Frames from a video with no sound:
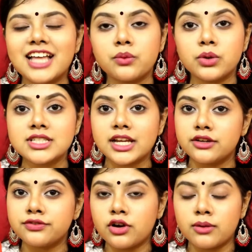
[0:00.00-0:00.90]
That was
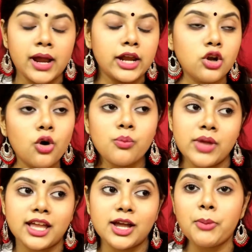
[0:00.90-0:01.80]
it for my no
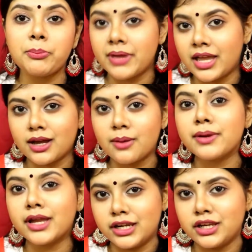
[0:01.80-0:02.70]
makeup
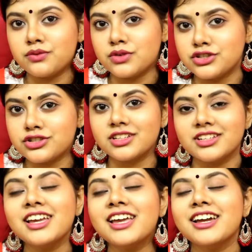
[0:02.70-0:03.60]
Indian
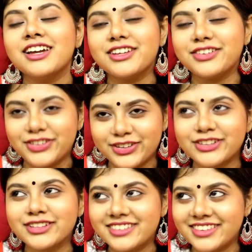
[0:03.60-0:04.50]
version. If
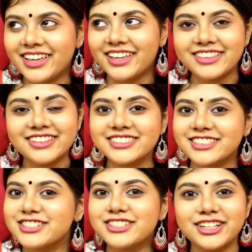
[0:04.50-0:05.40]
you think this
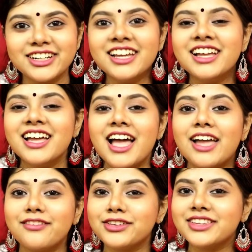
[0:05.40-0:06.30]
is good,
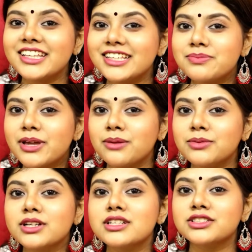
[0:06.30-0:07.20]
if you think this makeup
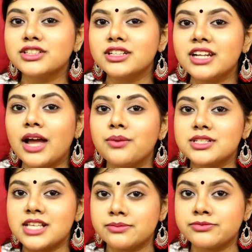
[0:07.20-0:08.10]
look is good and
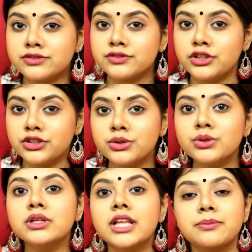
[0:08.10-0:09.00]
was helpful for you,
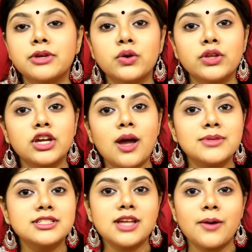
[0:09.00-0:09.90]
let me know in the
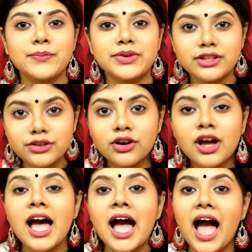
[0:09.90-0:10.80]
comments down below.
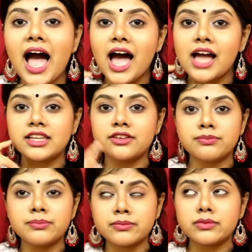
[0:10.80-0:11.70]
And
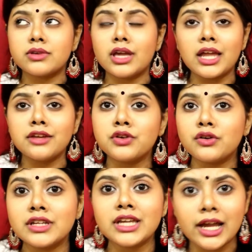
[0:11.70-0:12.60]
if you
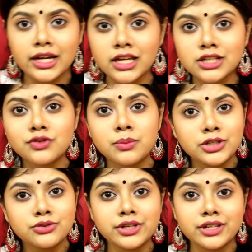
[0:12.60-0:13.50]
have any ideas for me
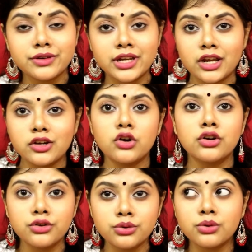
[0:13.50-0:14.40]
to recreate or
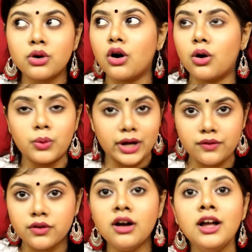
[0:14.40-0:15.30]
do or
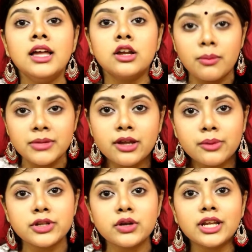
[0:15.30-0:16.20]
whatever, comment
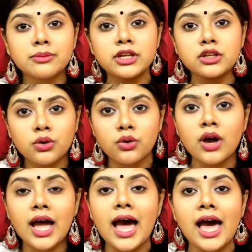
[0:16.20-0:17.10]
down below, let me know.
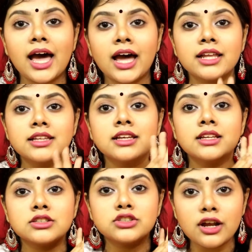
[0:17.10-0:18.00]
And
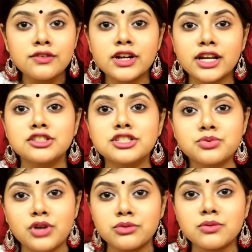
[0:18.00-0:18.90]
do not forget to
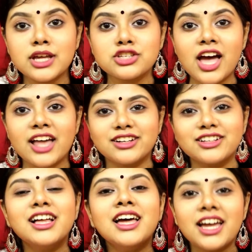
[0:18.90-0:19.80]
subscribe to my
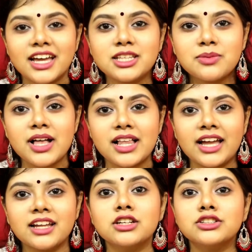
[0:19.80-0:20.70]
channel, Hit the bell
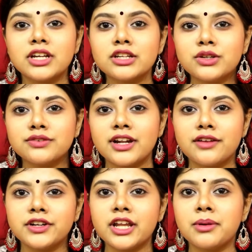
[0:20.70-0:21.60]
icon to get notified
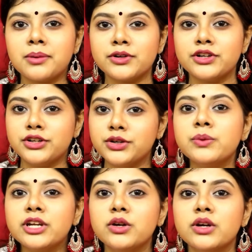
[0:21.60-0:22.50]
every time I upload a new
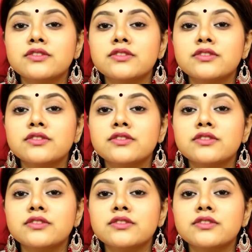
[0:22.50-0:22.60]
video.